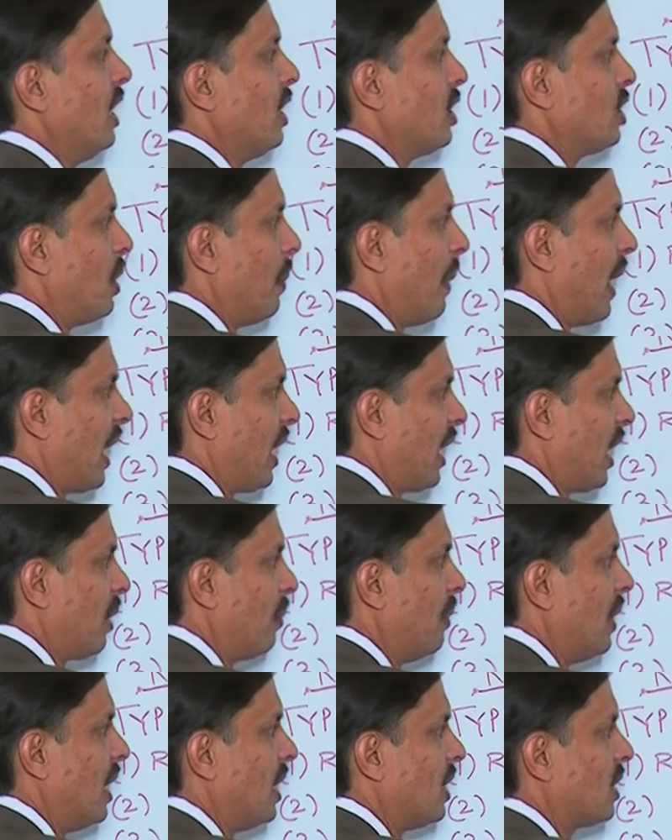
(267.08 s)
Symmetric
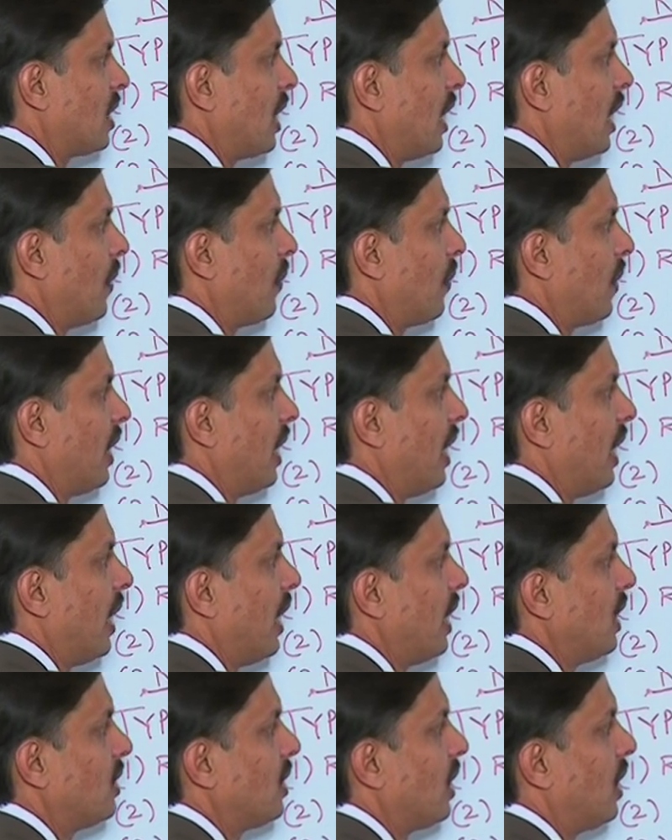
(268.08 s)
means if
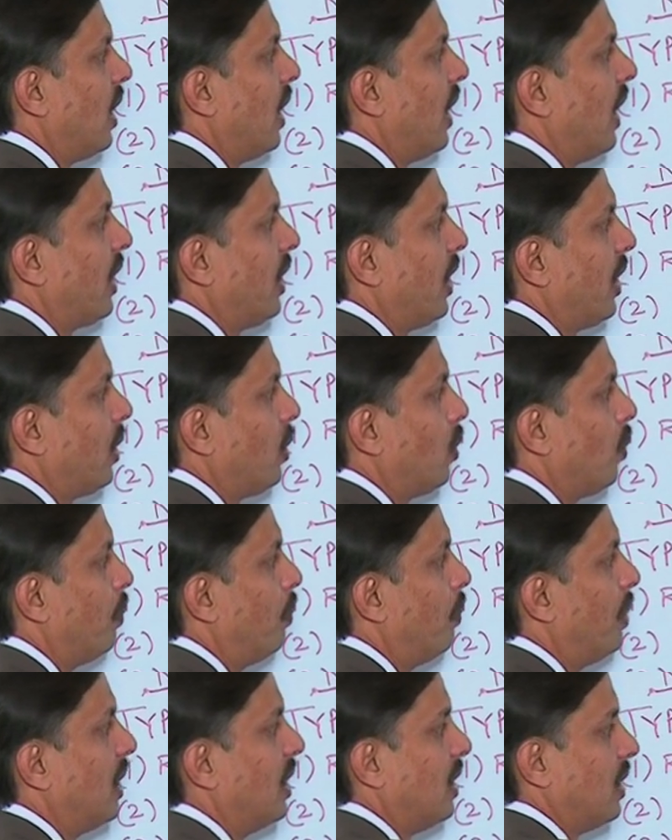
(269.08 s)
A is related to
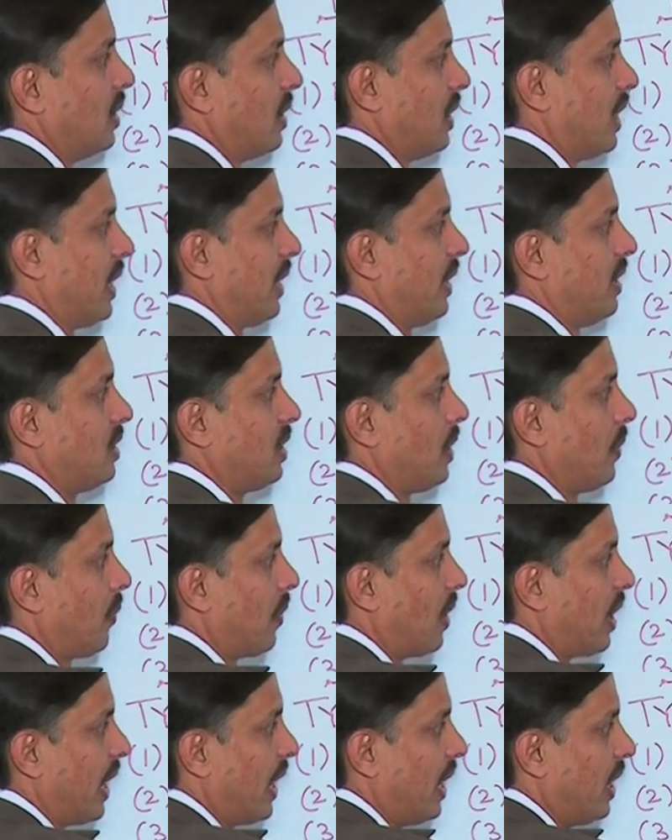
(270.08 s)
B, that is if
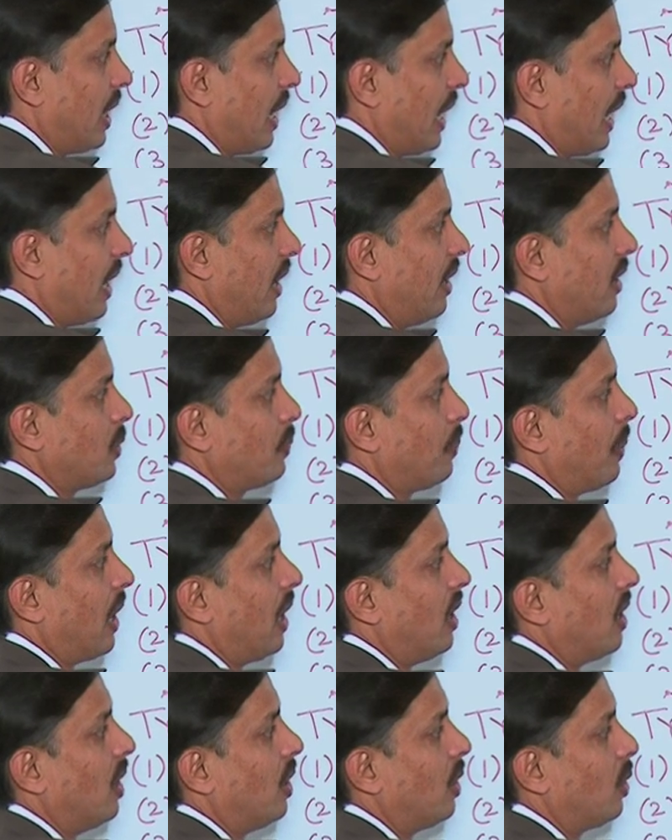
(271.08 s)
line L is
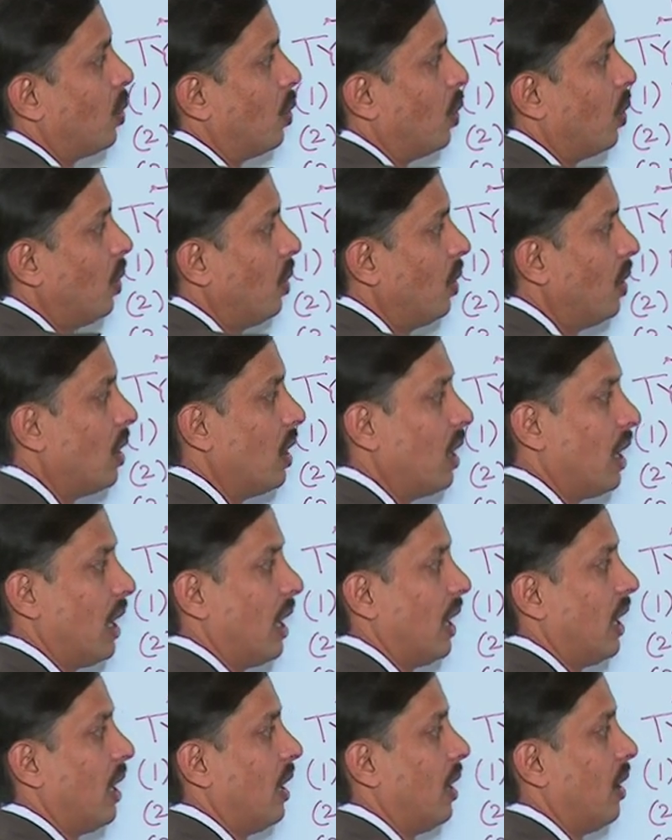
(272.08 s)
parallel to
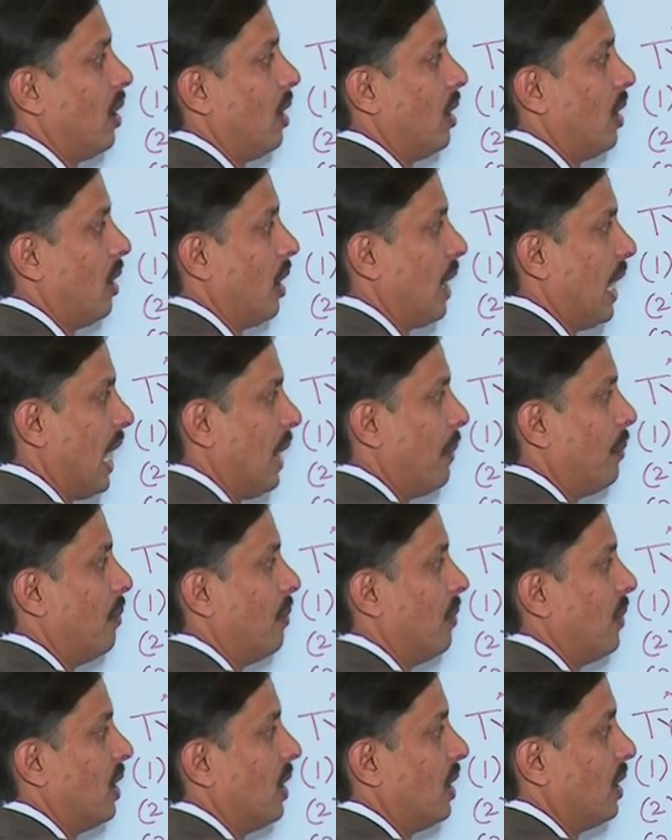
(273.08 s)

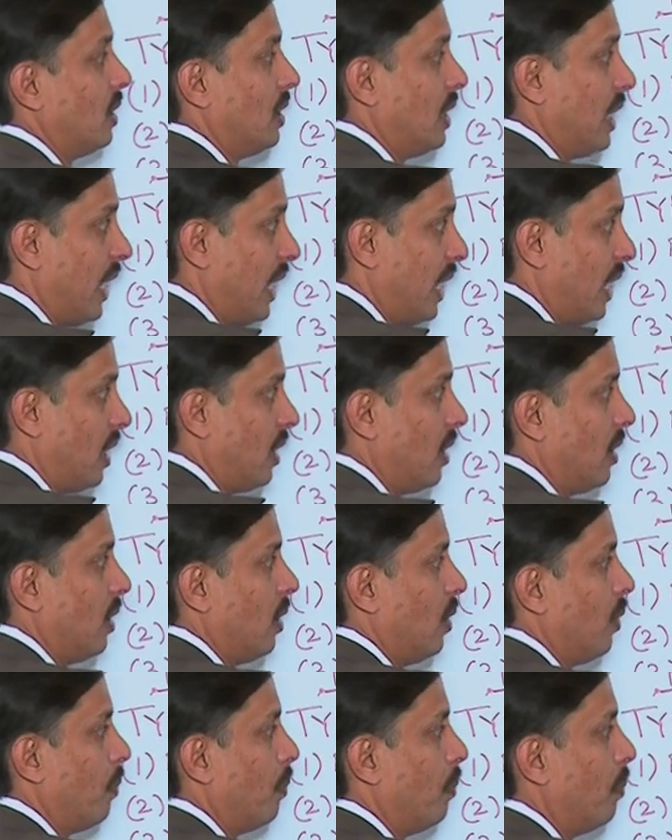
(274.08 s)
M, then
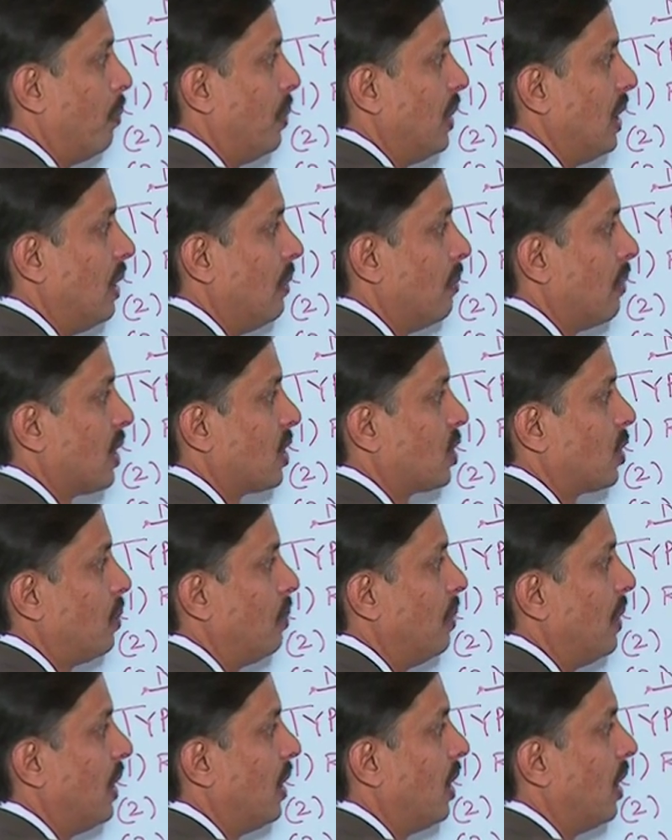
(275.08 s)
B
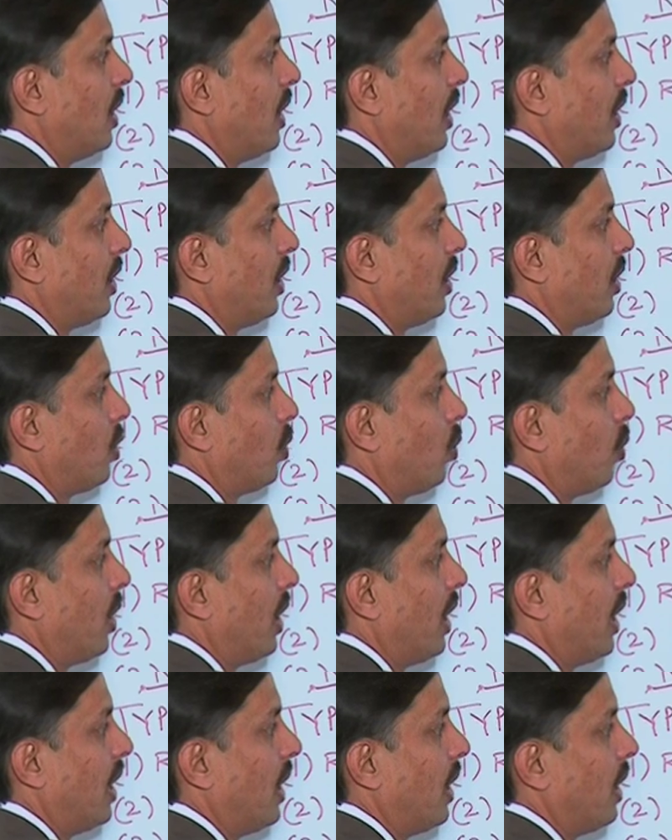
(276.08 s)
must be related to
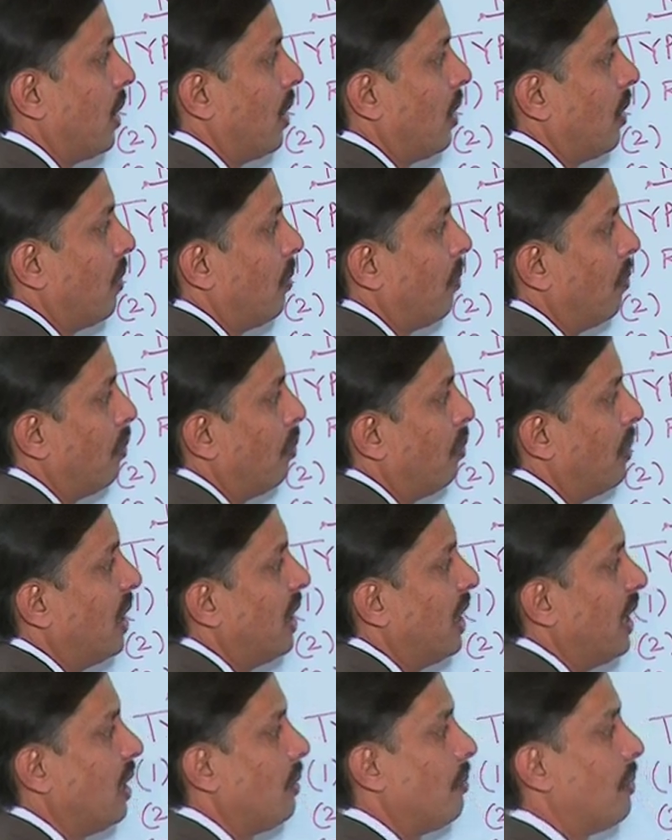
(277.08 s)
A.
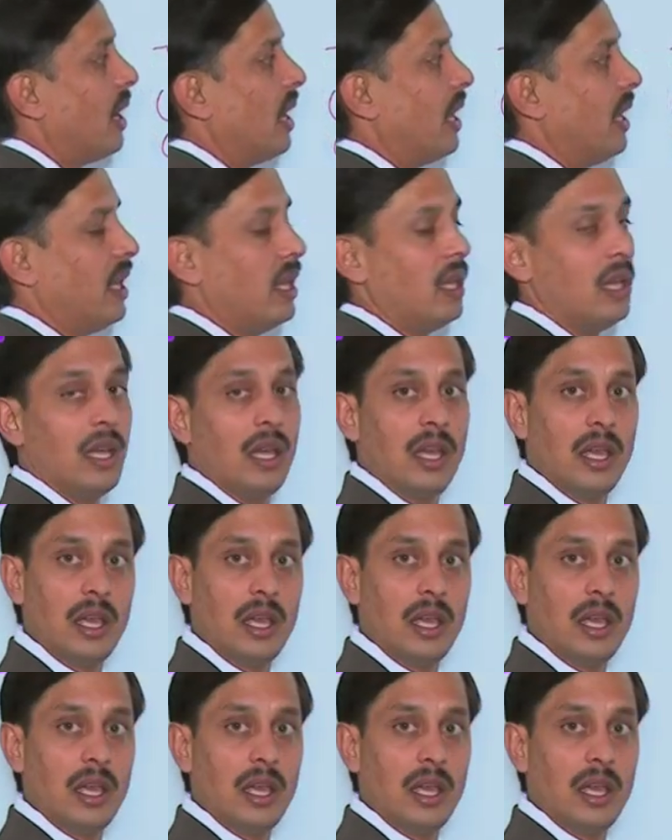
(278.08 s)
Meaning by